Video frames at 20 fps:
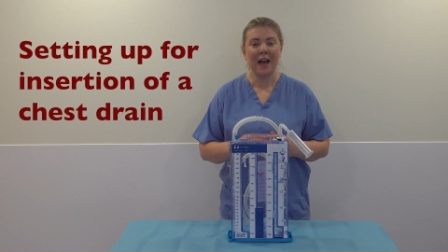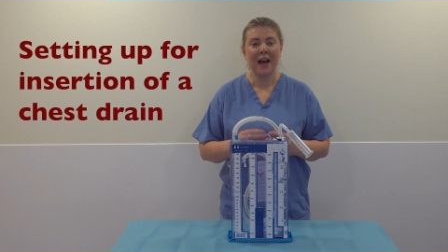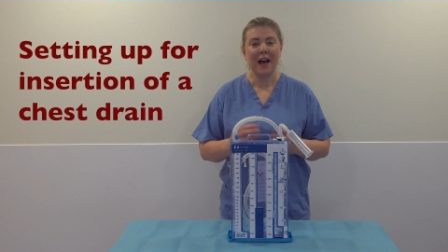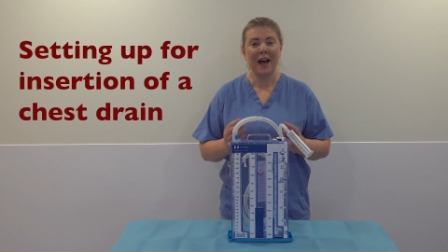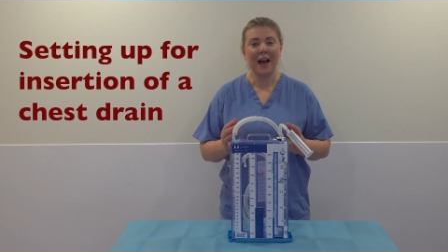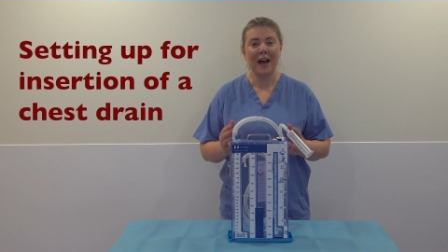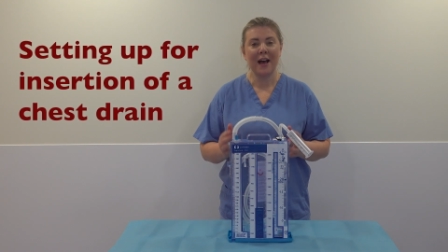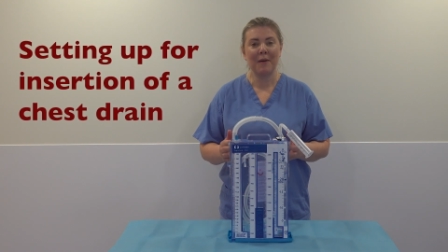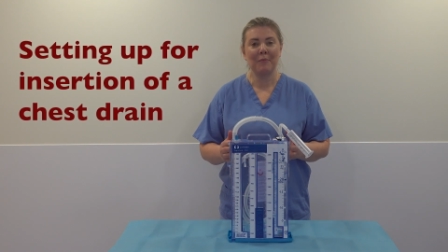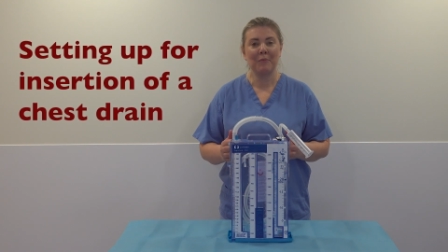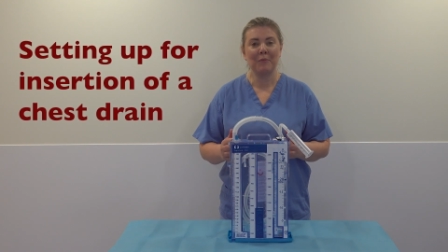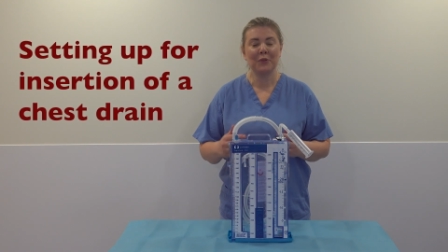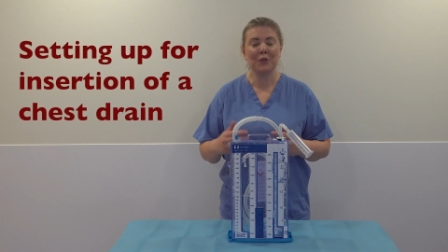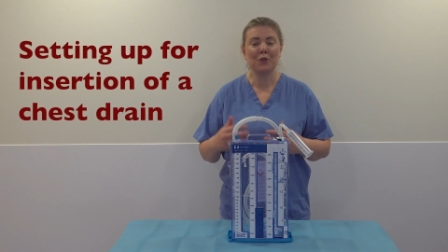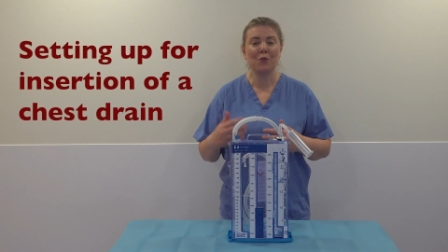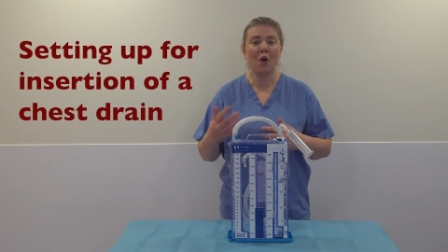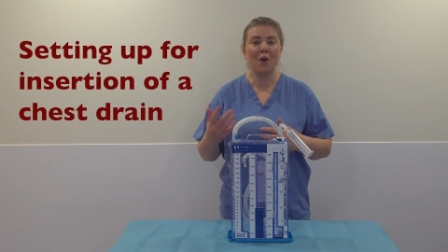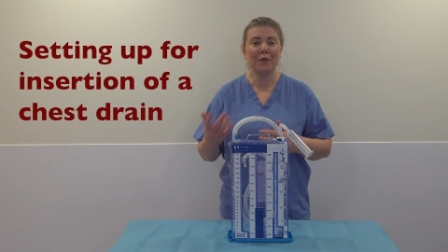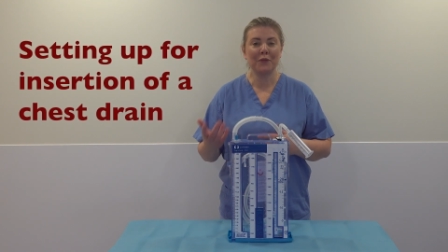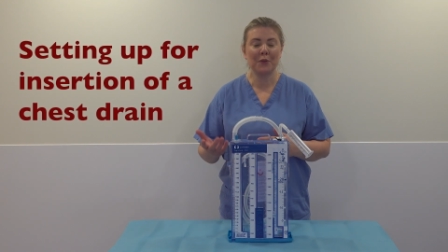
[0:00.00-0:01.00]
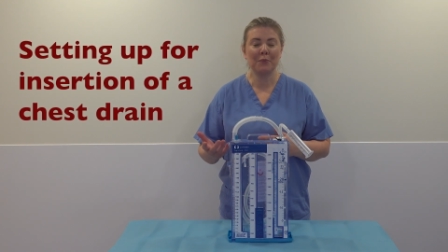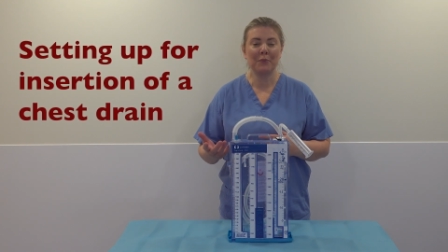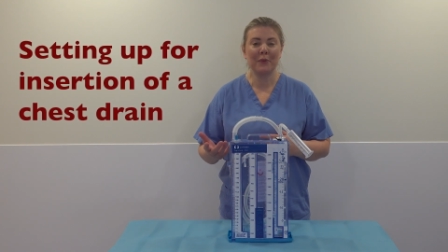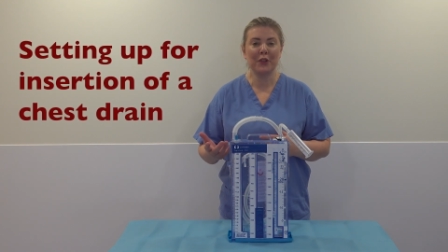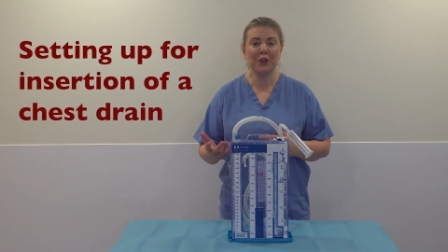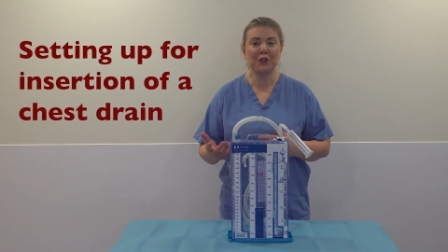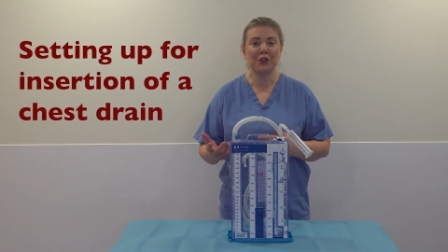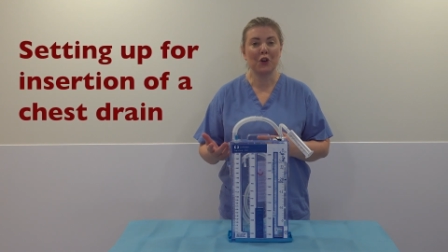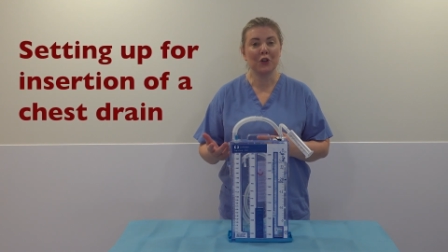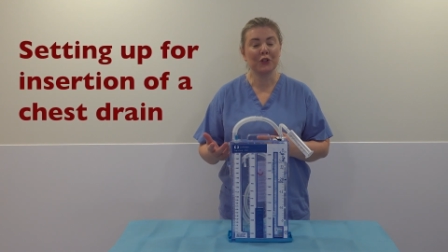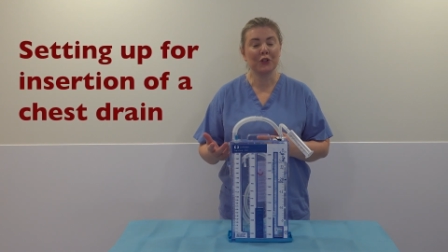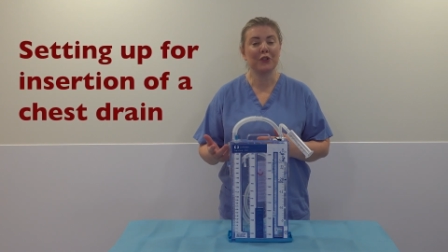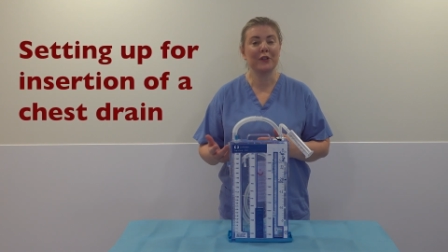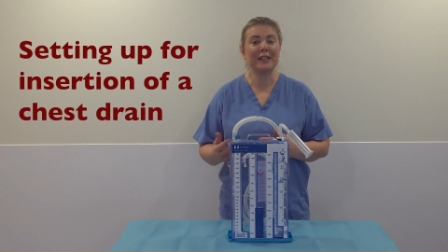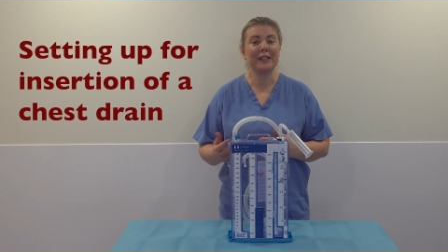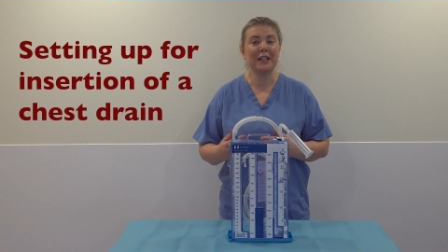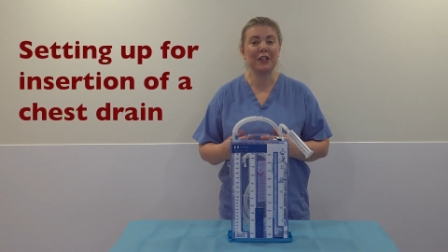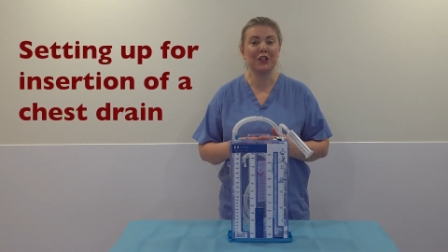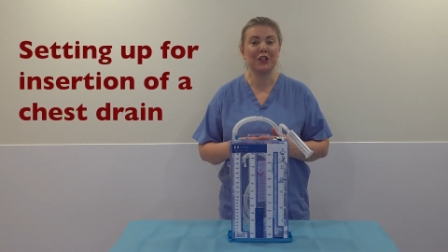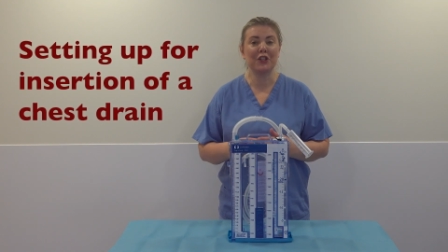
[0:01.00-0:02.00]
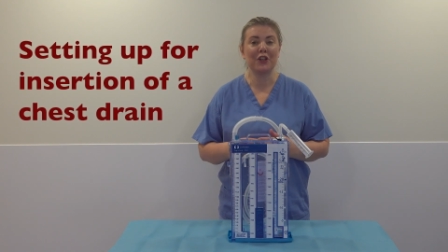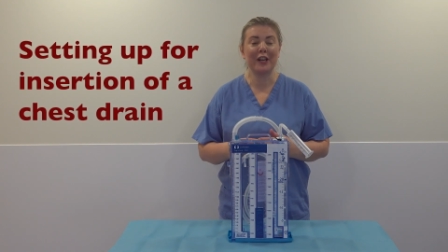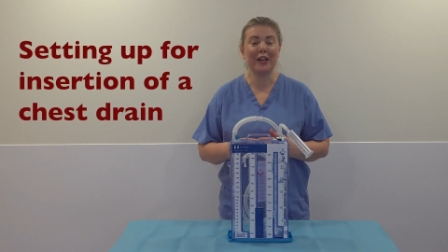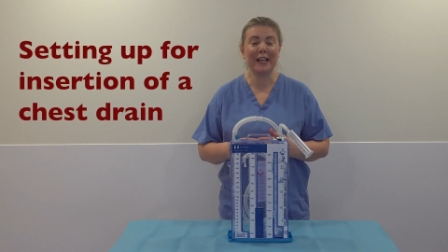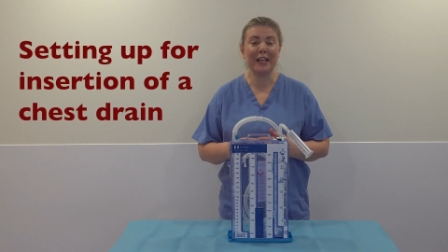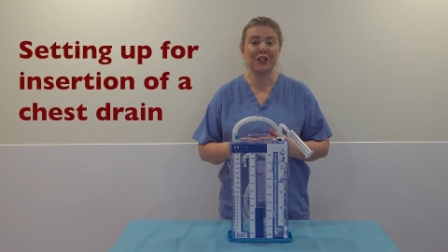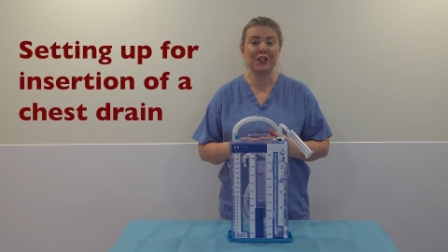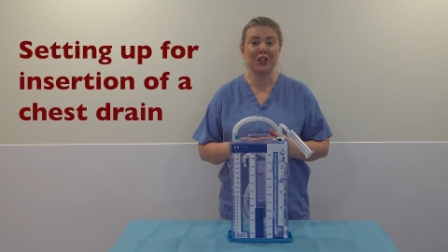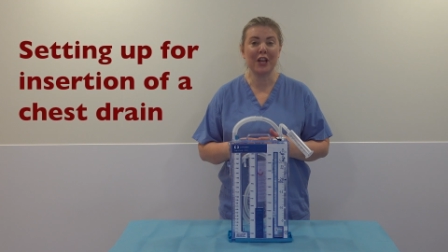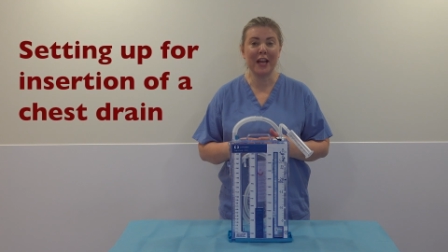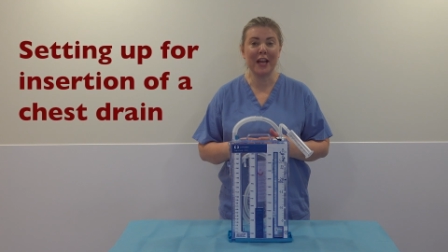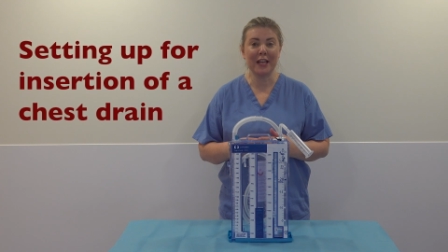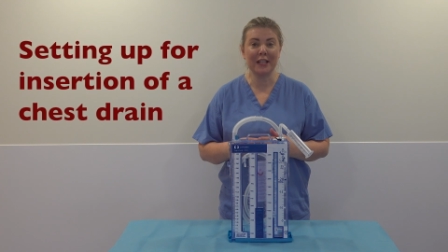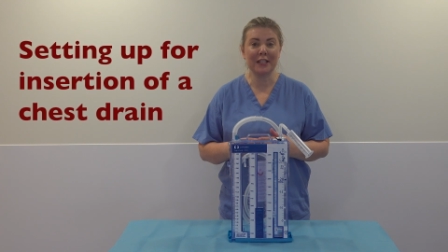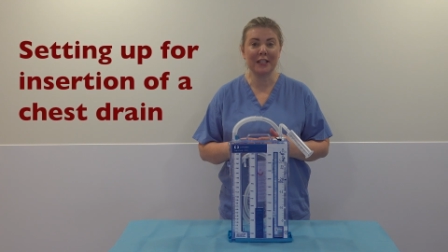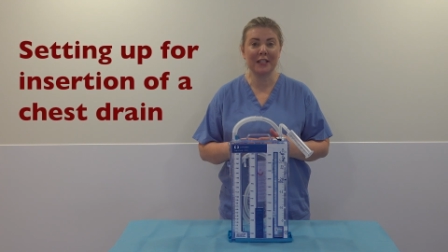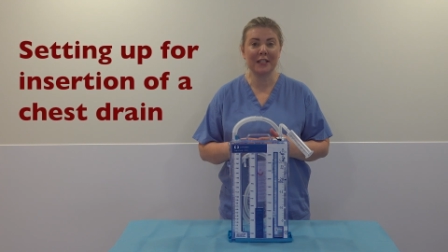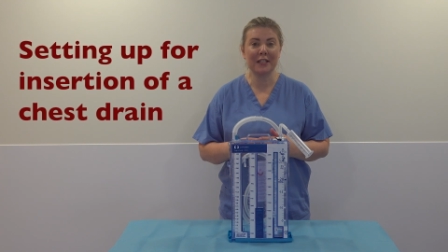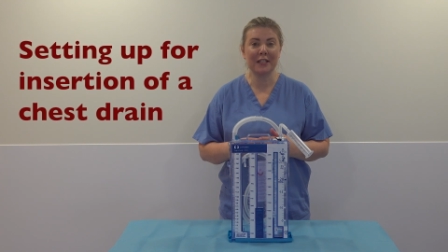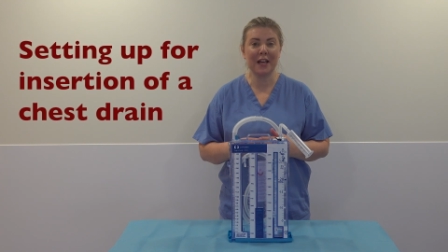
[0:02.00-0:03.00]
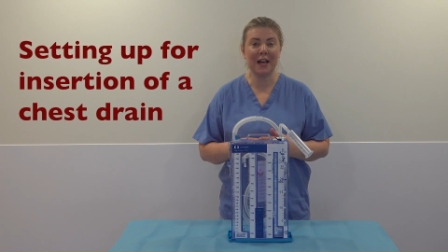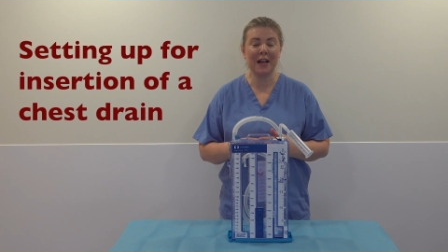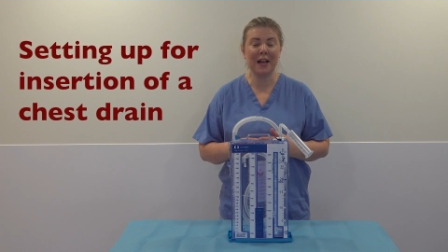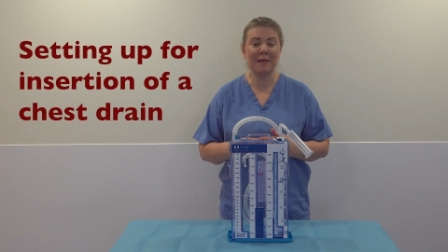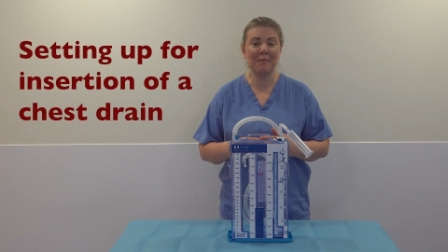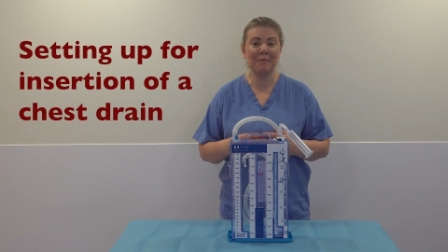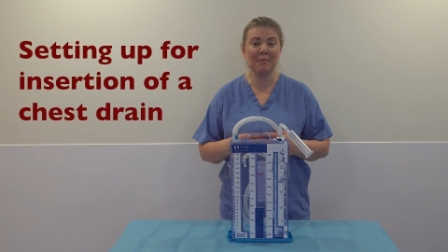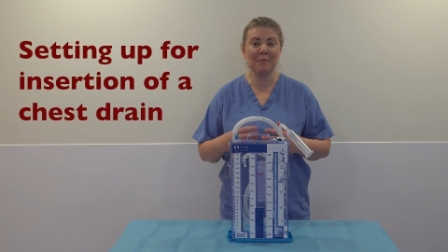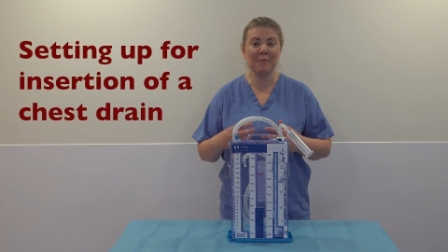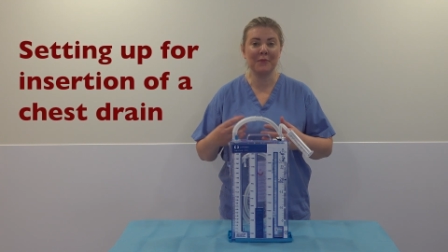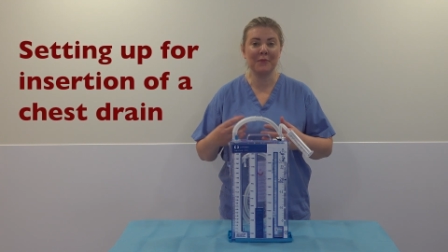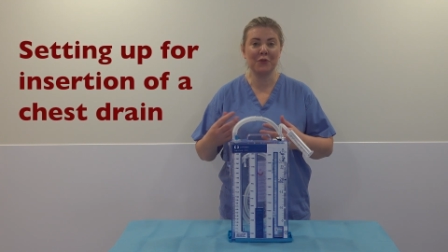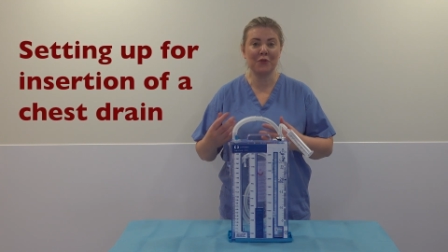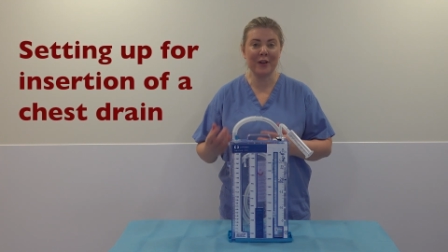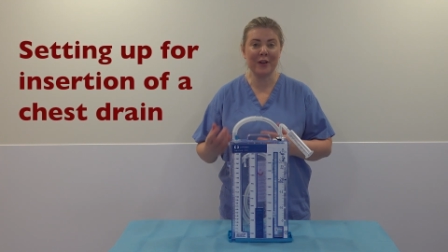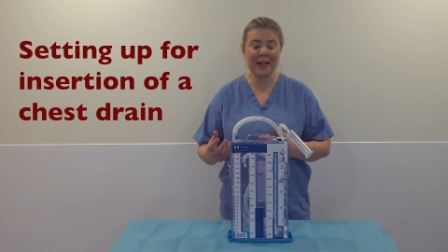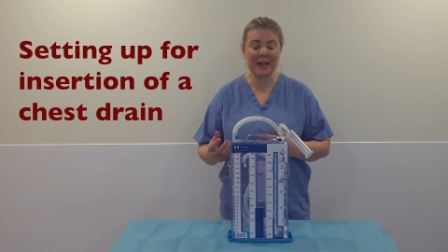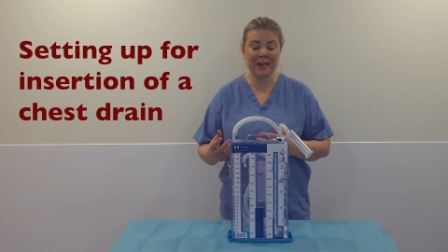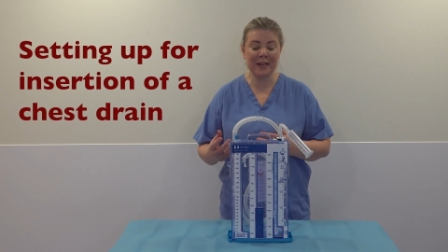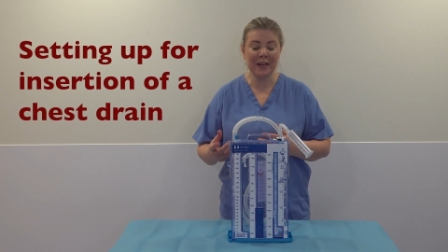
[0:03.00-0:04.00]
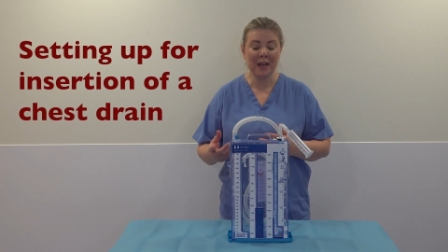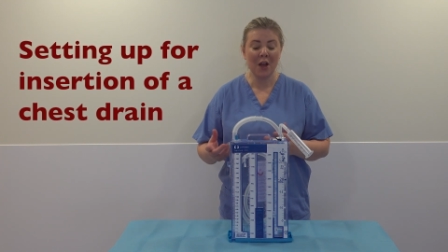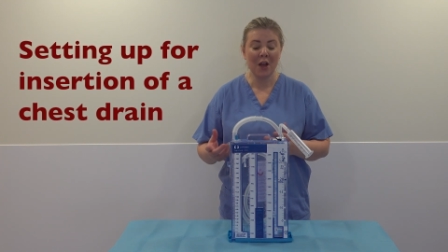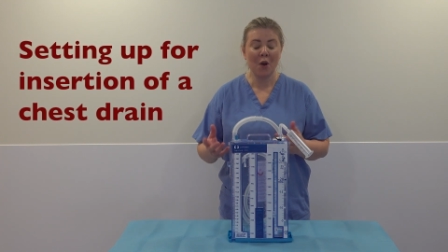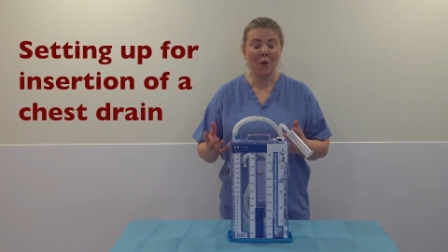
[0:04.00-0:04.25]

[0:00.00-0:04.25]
Um, so often when the doctor is inserting a chest um, drain,